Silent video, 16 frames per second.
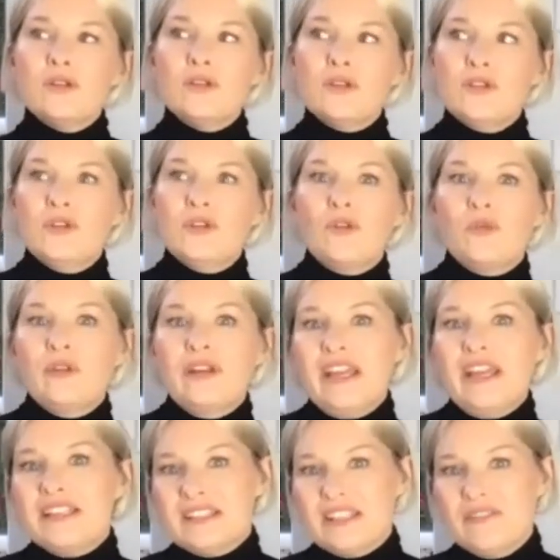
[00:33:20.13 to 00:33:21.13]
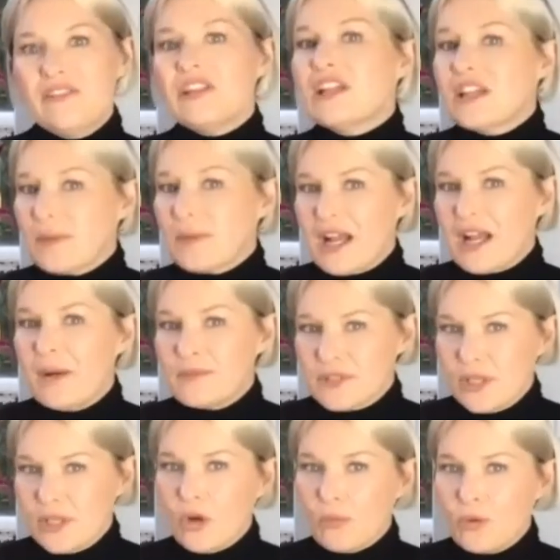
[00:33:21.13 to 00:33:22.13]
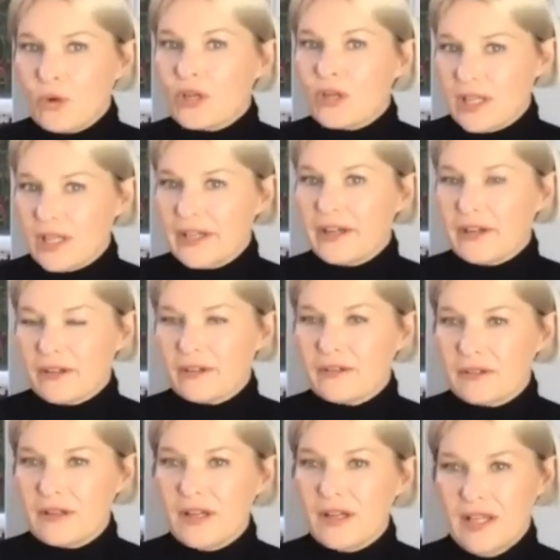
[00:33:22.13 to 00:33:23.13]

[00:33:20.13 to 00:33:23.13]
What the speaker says: your creativity becomes a lot more clear as